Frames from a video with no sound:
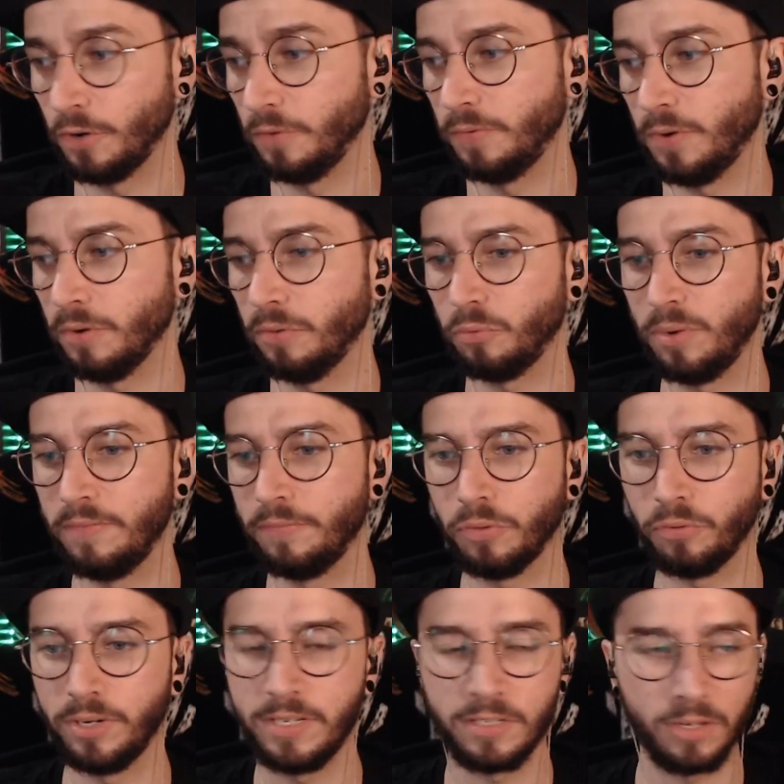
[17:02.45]
far, three for
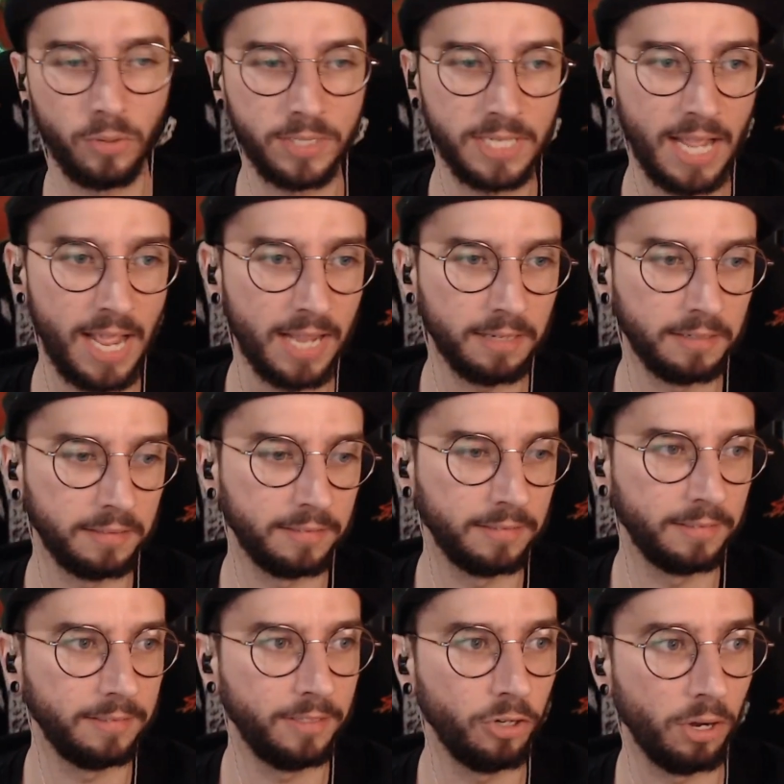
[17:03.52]
three. So Attack,
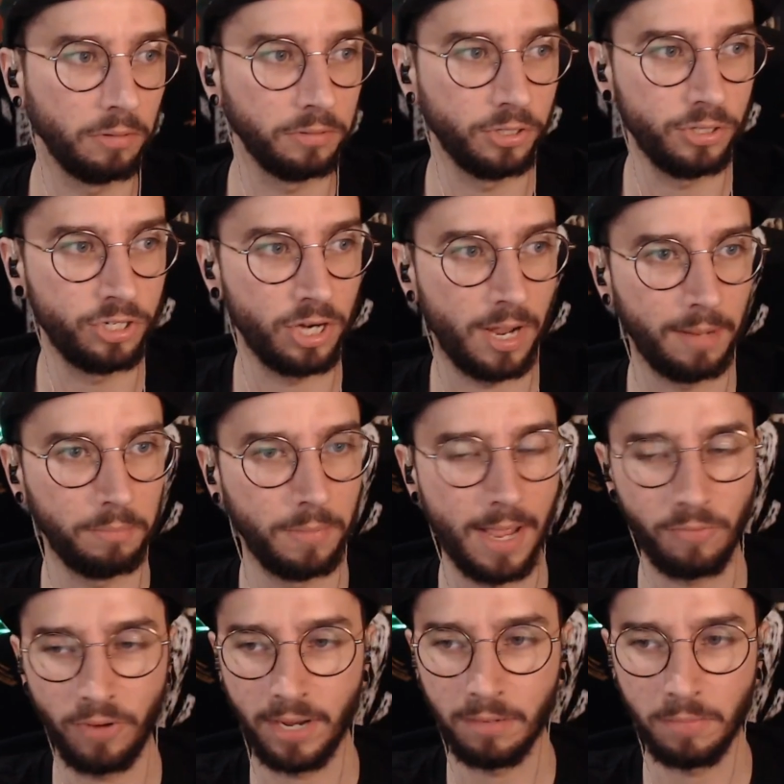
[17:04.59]
you know, good job at
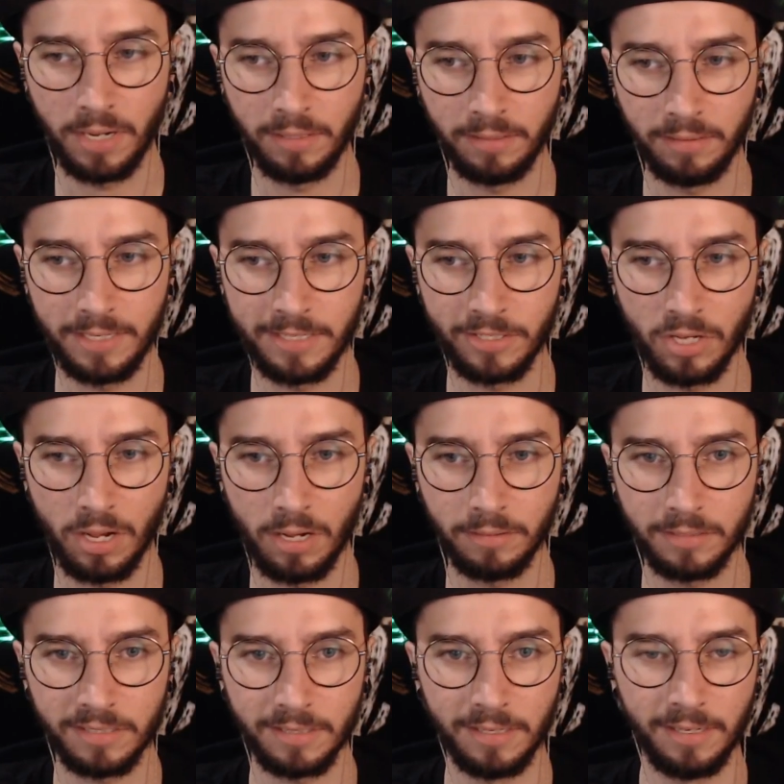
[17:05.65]
recommending these
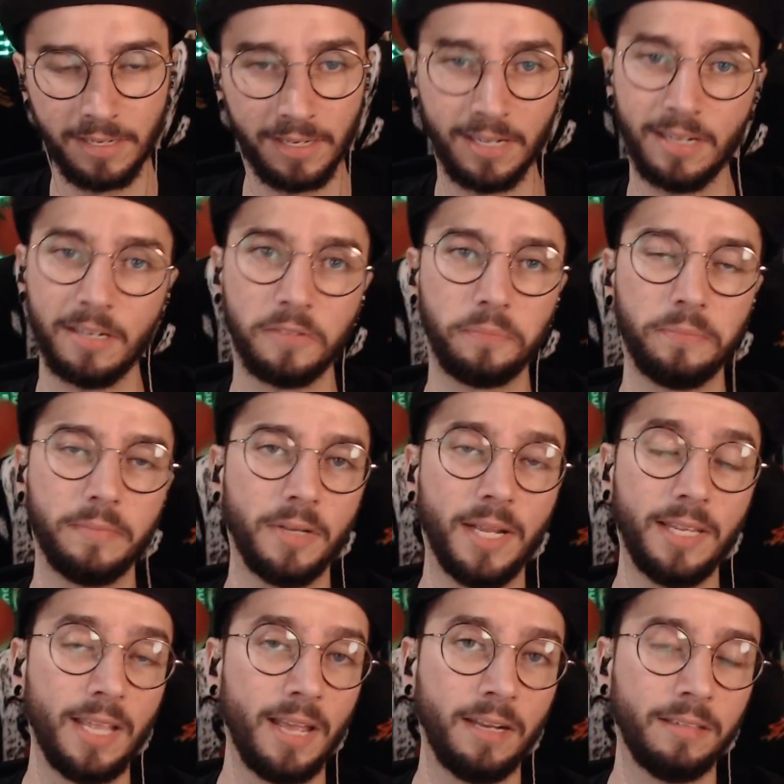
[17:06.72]
songs. Um,
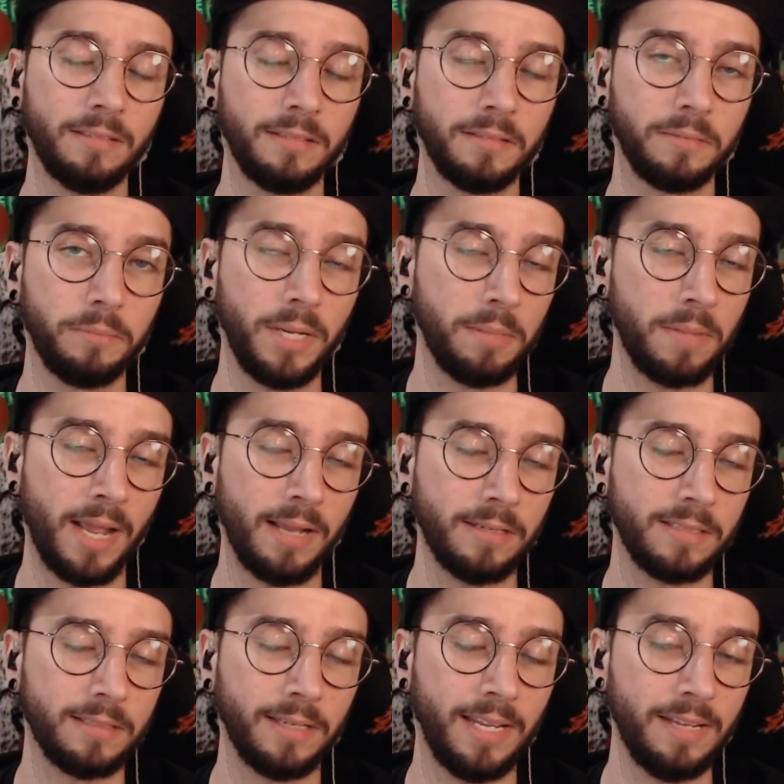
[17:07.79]
again, Big
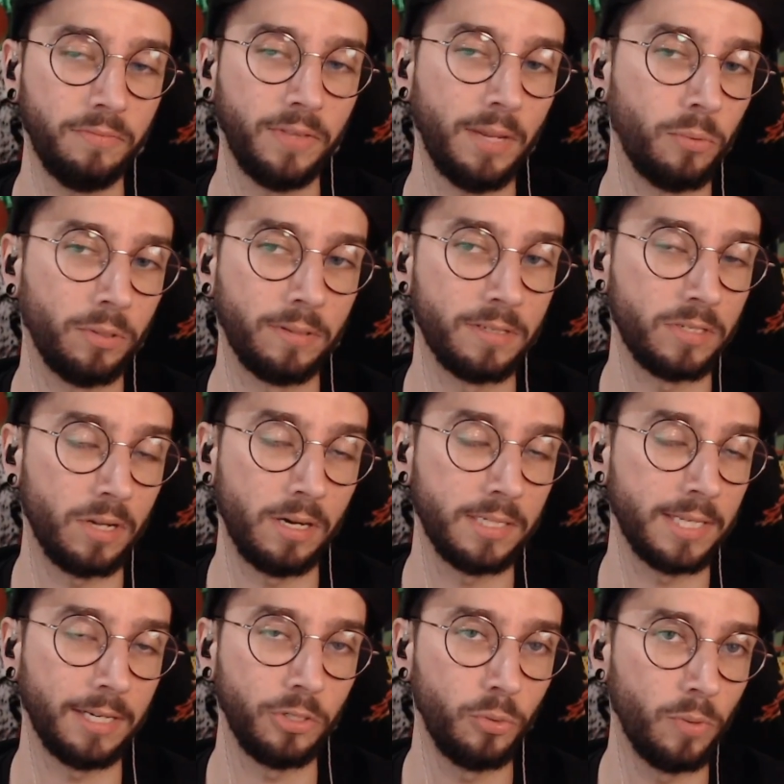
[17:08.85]
Macs, if they weren't the songs
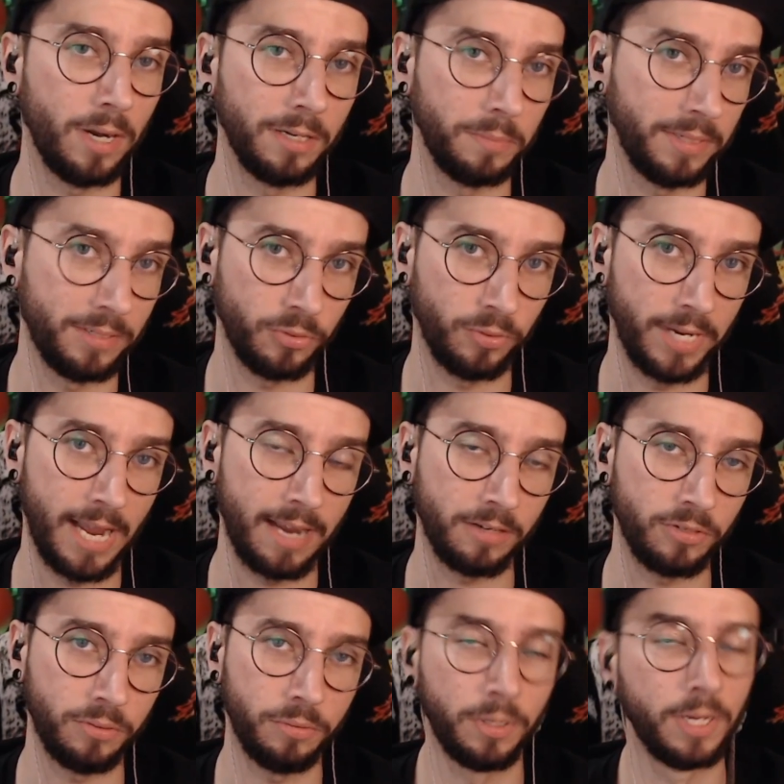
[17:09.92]
that you wanted me to react
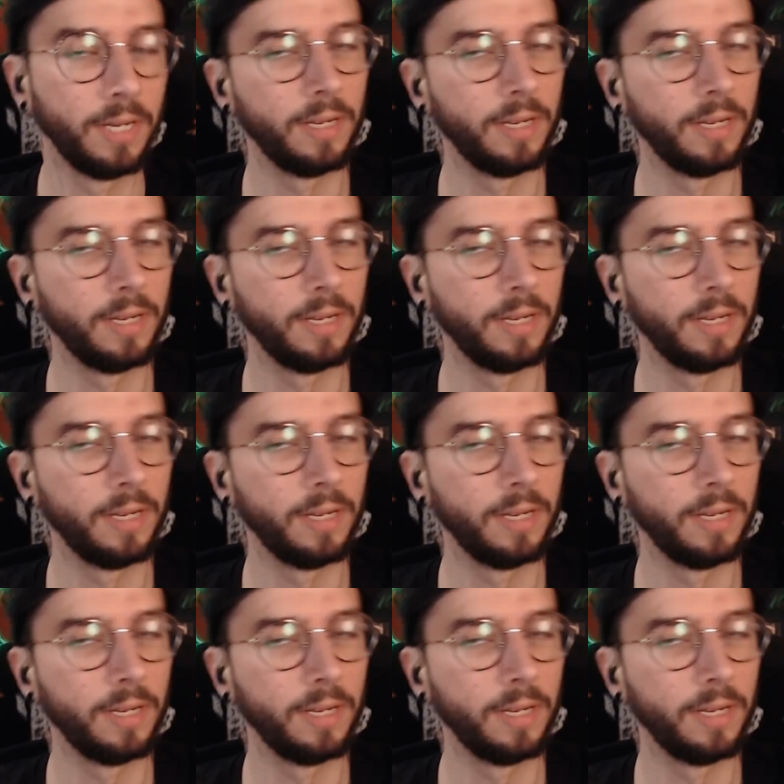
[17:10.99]
to,